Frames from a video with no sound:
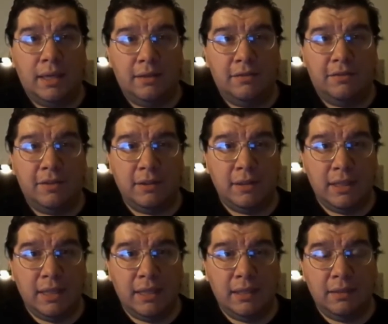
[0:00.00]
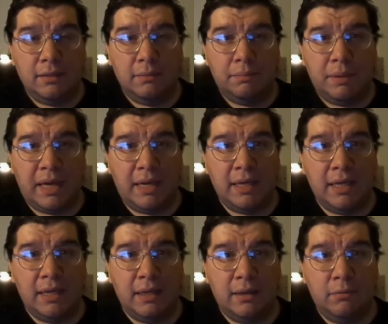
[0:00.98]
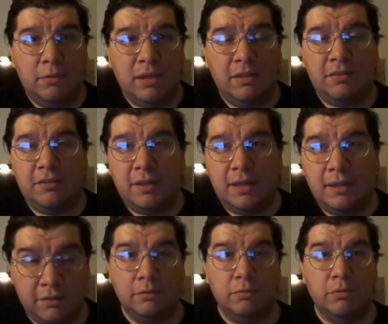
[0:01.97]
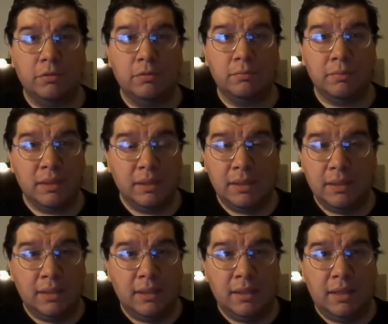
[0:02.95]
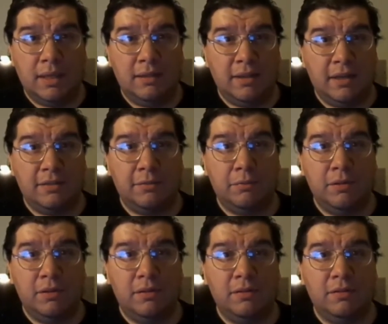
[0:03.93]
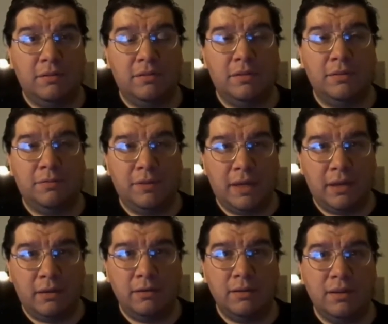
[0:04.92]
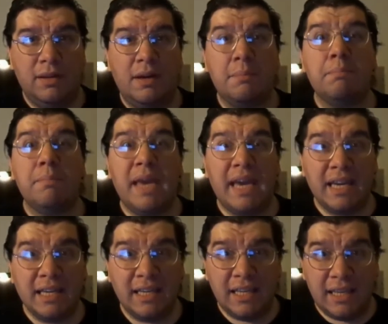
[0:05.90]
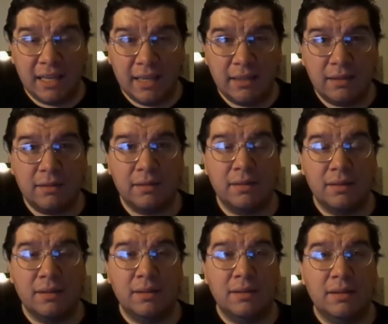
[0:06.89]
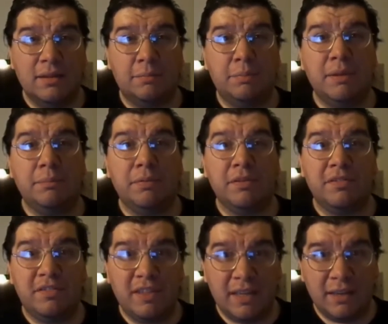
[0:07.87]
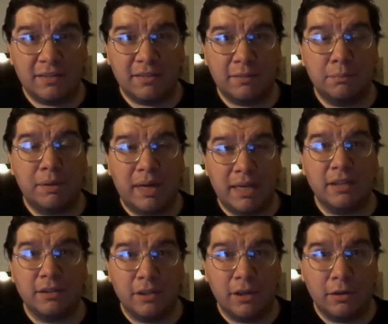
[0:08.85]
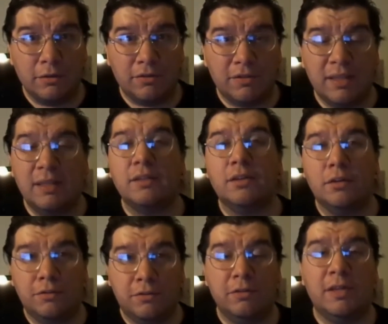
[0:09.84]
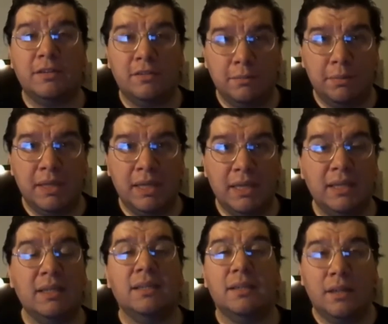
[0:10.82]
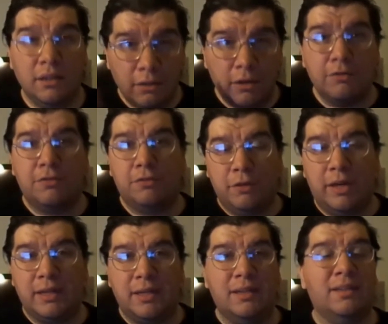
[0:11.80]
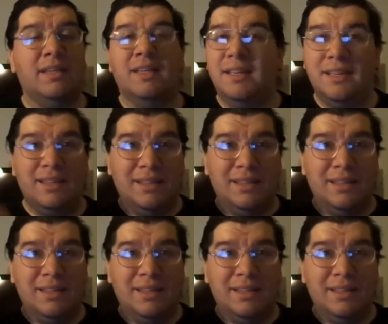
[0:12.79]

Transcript: And suddenly, Patty uh, went inside the room, and that's when she found a mannequin that's being possessed by the ghost, and the ghost turned out to be a ghost dragon.